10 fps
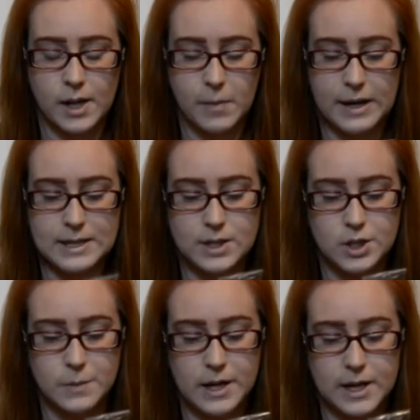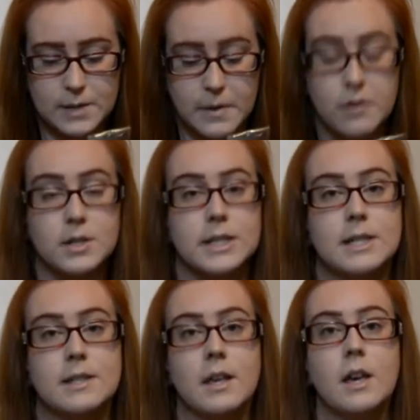get the biggest just because my horses